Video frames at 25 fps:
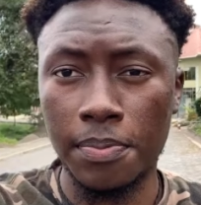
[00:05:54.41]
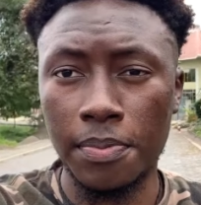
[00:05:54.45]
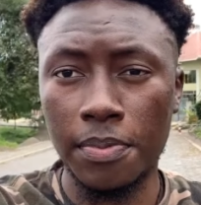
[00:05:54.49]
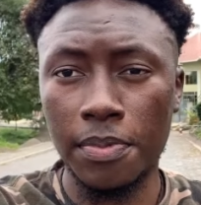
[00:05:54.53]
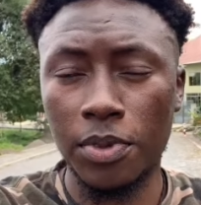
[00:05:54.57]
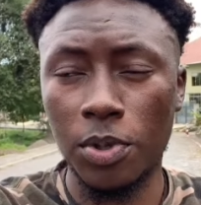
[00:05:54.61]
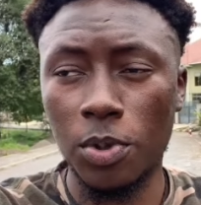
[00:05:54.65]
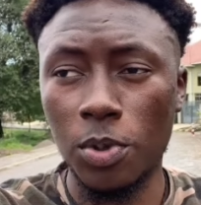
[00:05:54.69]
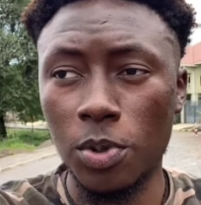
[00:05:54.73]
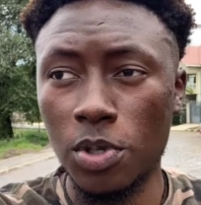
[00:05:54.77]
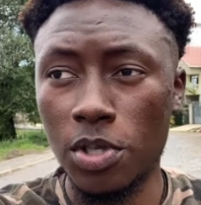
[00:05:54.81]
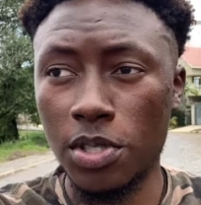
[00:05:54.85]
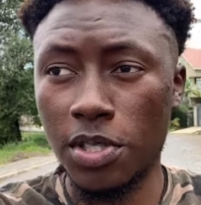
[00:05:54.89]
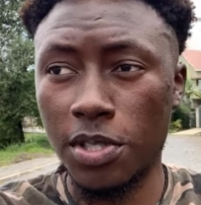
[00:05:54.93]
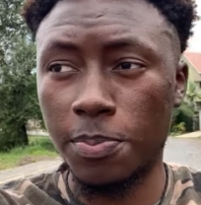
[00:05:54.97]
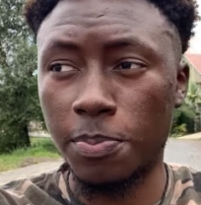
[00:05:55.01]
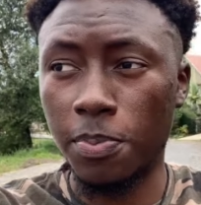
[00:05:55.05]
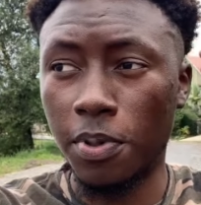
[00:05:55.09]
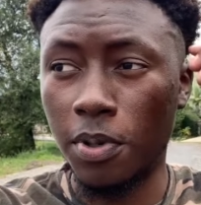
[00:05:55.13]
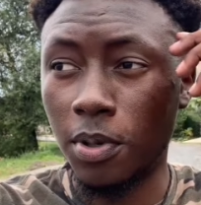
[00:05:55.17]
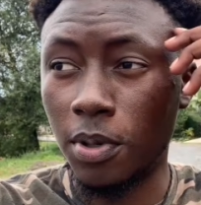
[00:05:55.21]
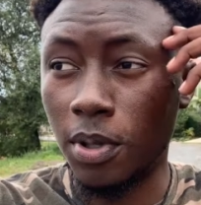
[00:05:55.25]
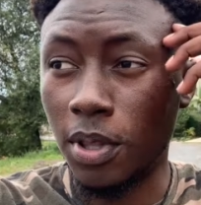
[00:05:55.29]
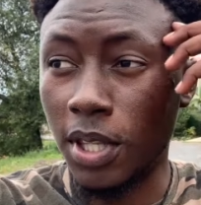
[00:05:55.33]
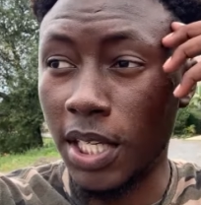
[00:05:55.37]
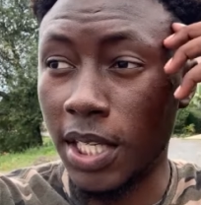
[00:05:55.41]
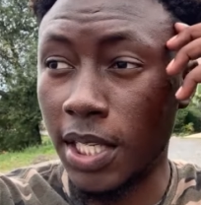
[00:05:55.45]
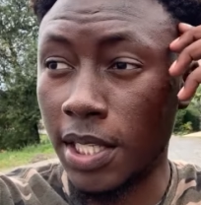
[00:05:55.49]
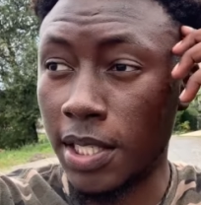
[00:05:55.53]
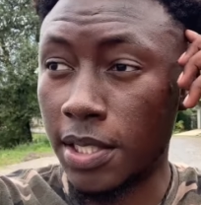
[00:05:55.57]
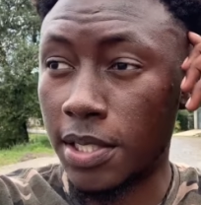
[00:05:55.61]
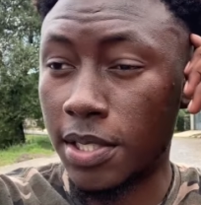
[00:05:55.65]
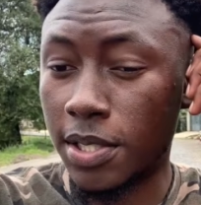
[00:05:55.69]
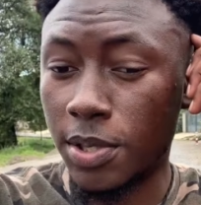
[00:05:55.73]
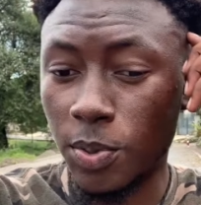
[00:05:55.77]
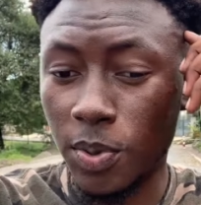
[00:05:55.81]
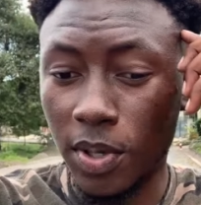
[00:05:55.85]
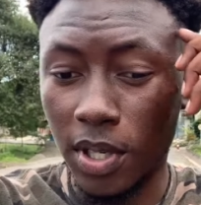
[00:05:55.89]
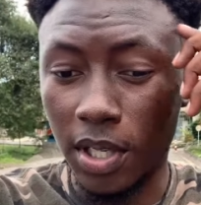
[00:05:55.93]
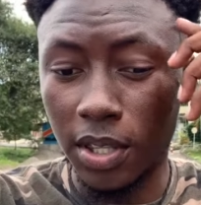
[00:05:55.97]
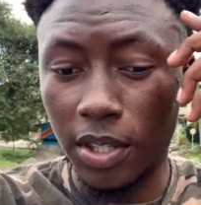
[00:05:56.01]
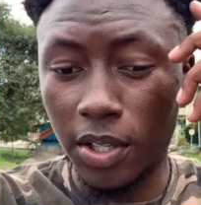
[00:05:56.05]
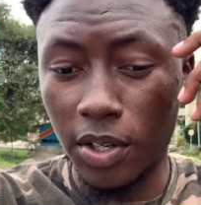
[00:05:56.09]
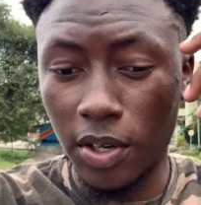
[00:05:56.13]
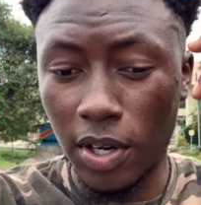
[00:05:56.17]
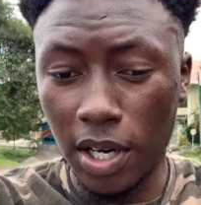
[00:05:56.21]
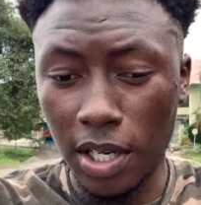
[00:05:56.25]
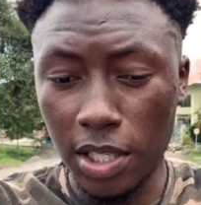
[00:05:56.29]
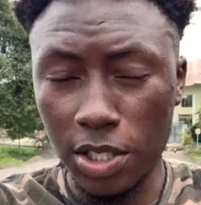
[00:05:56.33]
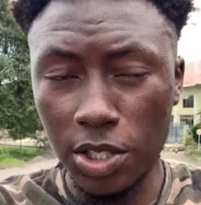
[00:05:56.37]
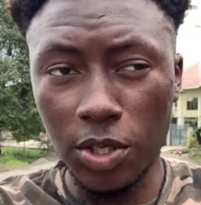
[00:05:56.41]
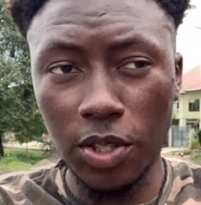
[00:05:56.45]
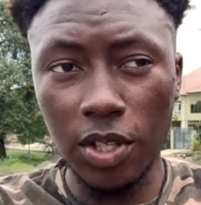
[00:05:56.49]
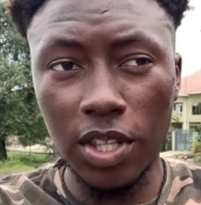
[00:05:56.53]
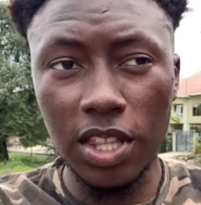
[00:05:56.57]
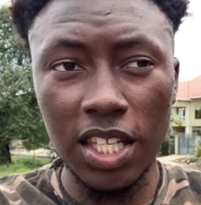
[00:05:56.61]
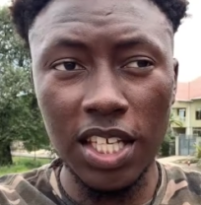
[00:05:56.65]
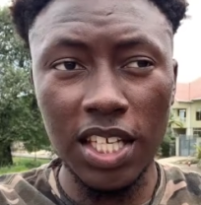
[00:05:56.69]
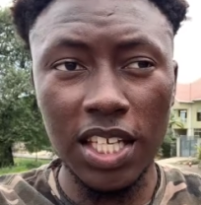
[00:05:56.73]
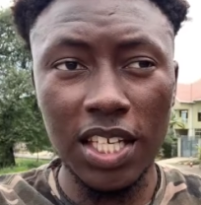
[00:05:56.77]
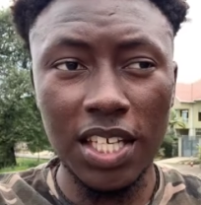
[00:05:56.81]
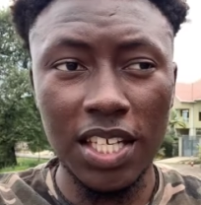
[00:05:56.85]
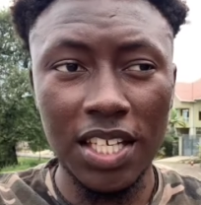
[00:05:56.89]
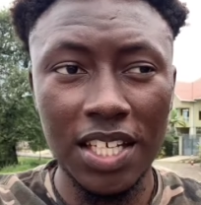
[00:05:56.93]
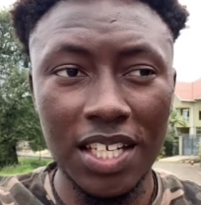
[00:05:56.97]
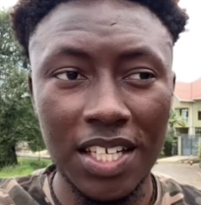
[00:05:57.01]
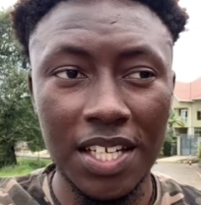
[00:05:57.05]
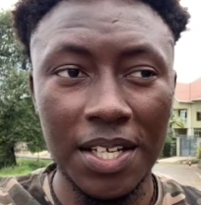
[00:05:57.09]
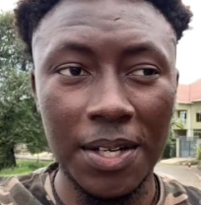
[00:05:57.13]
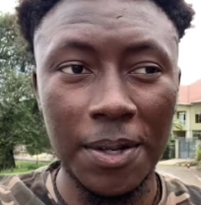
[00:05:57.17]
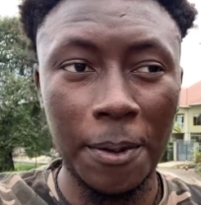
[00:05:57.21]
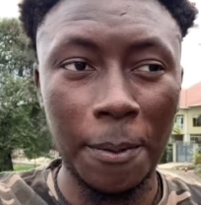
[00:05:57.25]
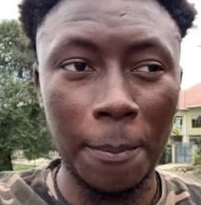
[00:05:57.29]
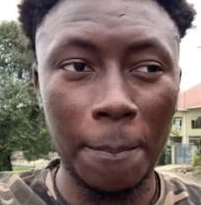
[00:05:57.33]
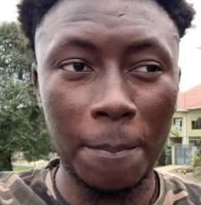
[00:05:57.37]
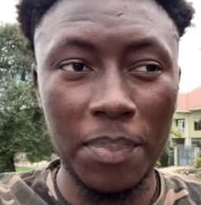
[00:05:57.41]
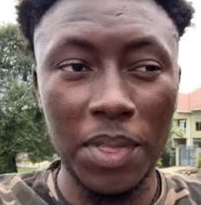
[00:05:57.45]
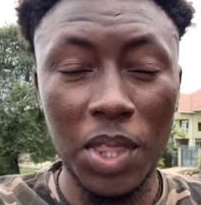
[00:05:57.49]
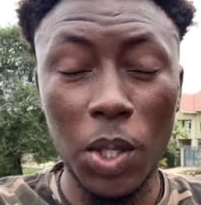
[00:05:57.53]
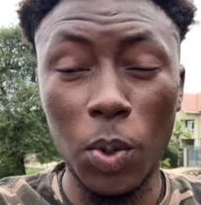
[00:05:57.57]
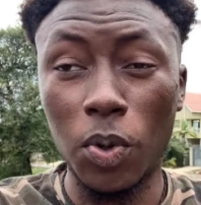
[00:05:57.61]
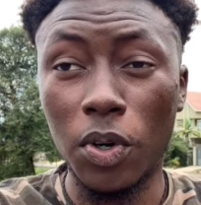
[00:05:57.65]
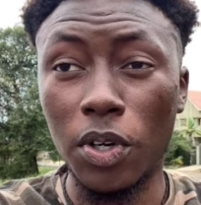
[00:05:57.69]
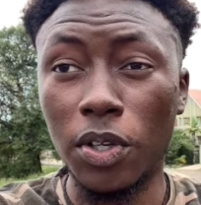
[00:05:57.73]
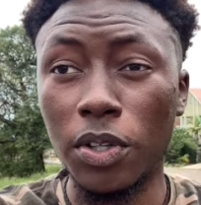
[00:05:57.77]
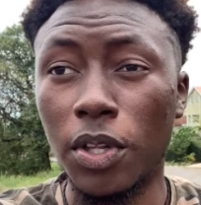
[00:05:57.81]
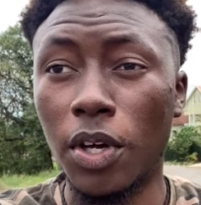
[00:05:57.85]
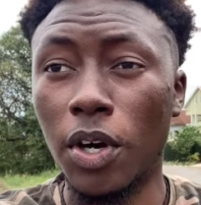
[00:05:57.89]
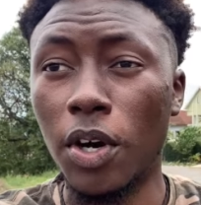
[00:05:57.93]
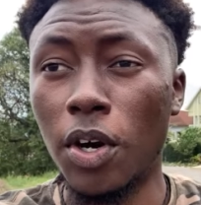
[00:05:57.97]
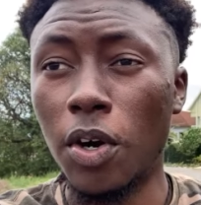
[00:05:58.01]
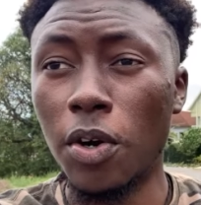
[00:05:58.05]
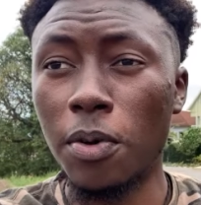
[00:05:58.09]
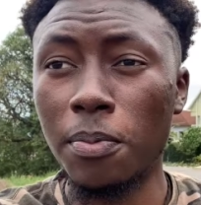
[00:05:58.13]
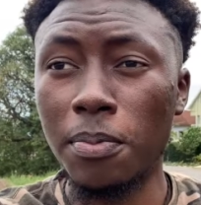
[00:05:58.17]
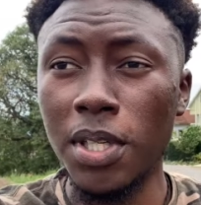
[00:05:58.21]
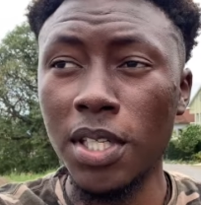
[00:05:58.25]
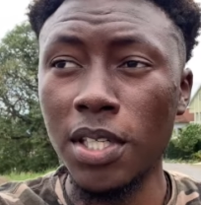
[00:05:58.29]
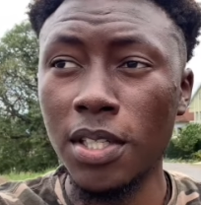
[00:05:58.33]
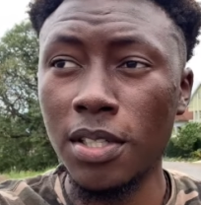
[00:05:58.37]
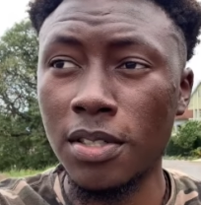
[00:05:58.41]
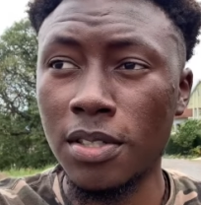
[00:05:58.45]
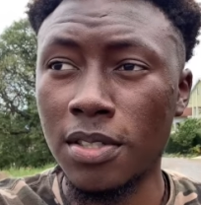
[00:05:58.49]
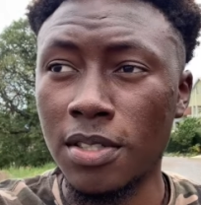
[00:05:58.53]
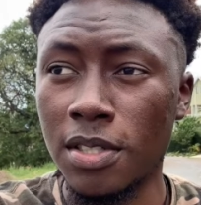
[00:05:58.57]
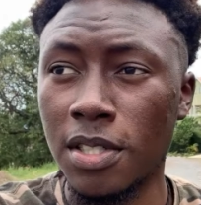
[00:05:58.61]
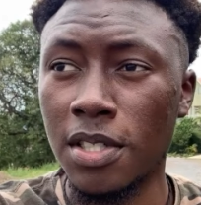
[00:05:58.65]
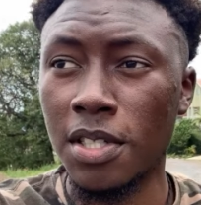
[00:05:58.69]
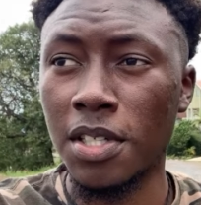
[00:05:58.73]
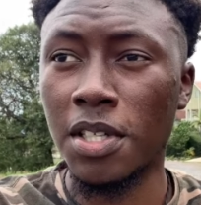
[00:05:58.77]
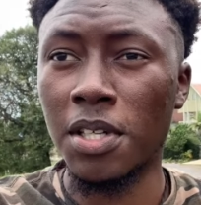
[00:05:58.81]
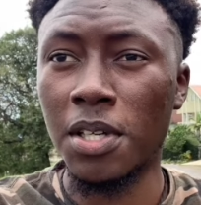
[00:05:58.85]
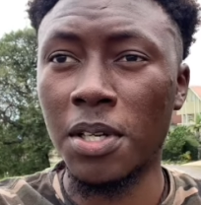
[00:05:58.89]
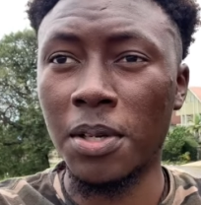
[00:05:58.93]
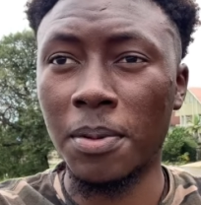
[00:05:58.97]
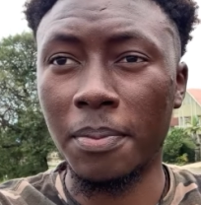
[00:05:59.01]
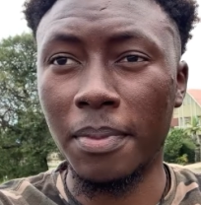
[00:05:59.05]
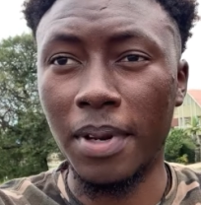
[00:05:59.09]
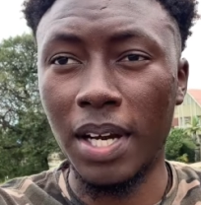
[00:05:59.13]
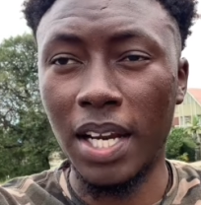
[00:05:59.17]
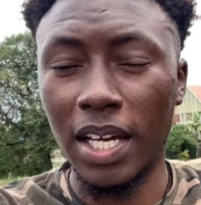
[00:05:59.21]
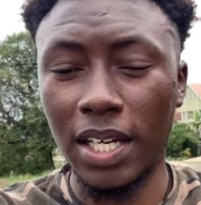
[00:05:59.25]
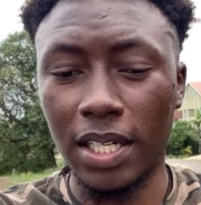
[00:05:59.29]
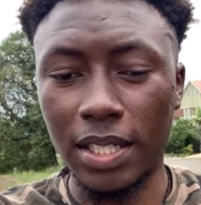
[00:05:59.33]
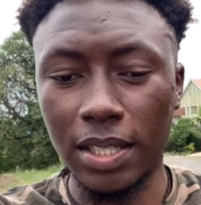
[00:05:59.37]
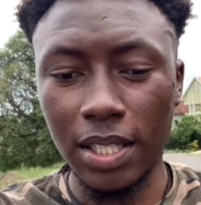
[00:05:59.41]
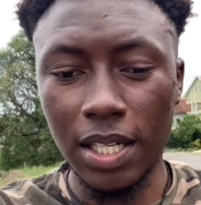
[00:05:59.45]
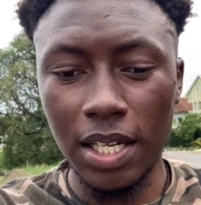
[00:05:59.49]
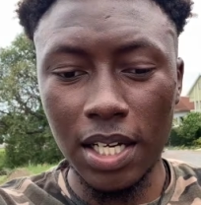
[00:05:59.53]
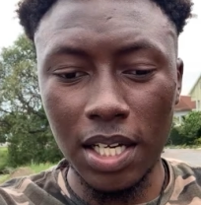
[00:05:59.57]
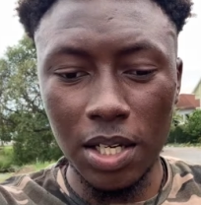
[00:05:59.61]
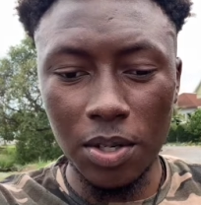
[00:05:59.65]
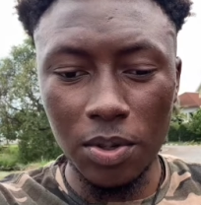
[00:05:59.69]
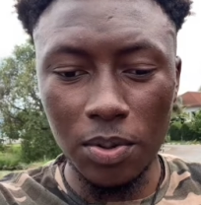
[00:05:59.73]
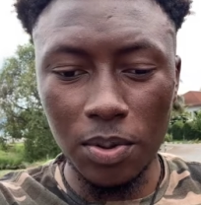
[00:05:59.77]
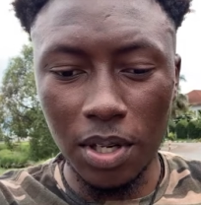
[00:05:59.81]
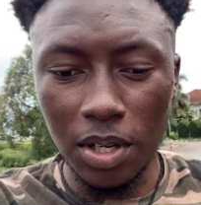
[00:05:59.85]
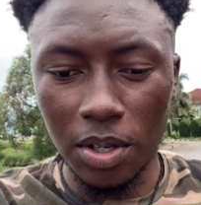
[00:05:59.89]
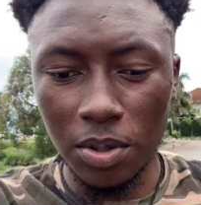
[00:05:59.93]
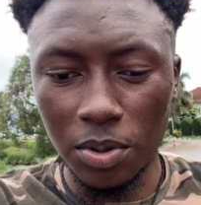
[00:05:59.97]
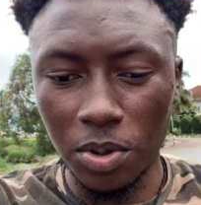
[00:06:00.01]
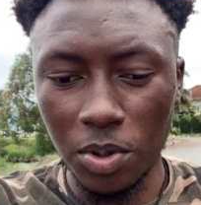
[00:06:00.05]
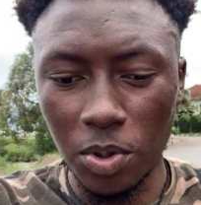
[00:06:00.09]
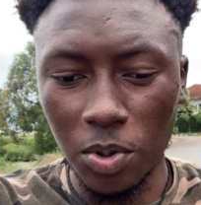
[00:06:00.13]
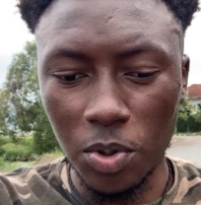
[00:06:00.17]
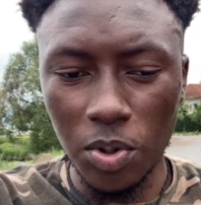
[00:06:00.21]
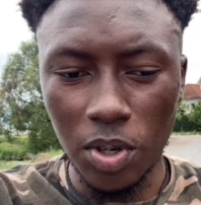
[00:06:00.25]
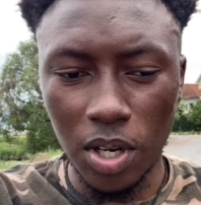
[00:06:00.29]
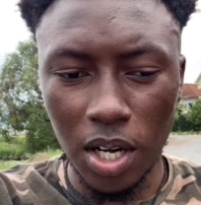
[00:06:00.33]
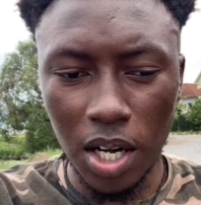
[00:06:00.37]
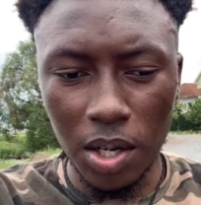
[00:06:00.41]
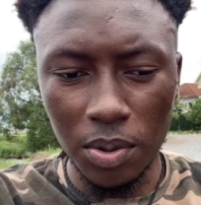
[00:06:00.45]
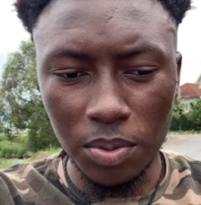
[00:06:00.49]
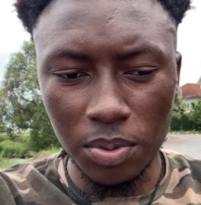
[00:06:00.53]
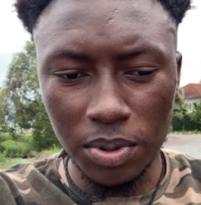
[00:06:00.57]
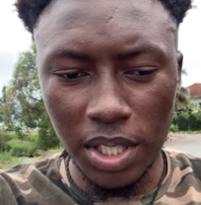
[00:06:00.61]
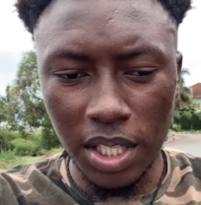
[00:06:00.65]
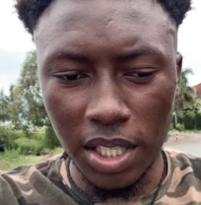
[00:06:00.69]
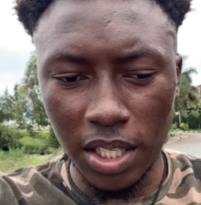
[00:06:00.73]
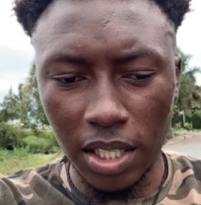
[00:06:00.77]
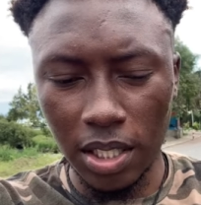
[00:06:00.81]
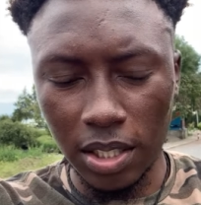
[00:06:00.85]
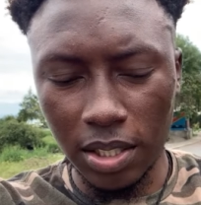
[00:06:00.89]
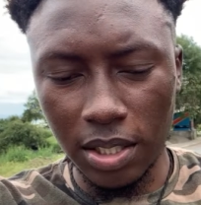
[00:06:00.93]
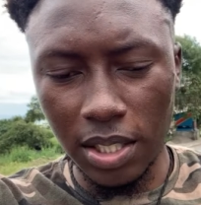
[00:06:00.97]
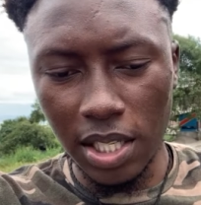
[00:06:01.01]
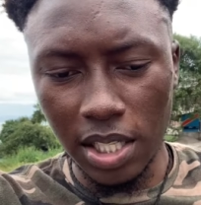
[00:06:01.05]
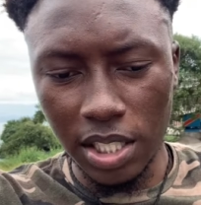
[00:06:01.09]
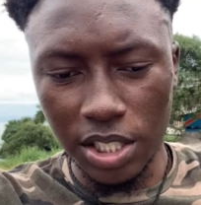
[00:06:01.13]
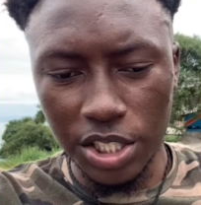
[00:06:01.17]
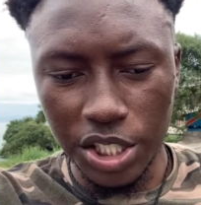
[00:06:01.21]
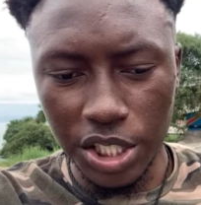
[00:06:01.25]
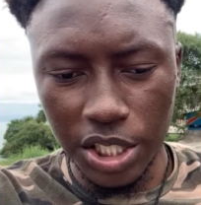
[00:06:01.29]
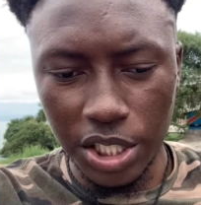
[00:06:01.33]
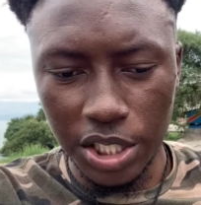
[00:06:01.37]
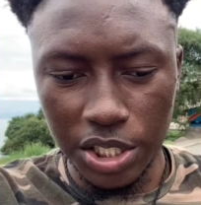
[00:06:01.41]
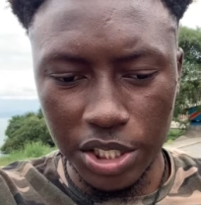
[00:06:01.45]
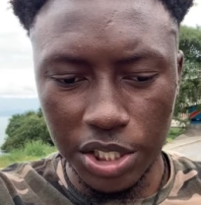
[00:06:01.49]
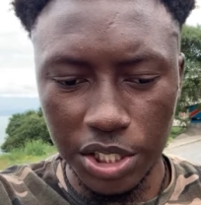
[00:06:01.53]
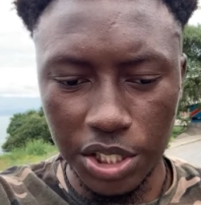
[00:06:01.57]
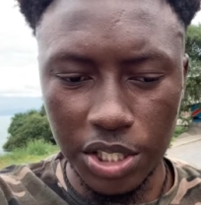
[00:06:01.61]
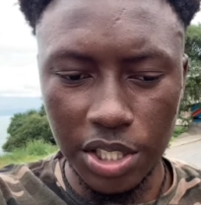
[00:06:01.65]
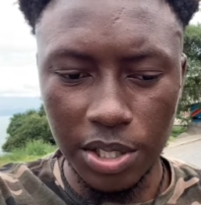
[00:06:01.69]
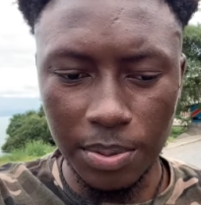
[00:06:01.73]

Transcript: Those police, well, they're actually, they were in the army, but like now I don't know how they changed.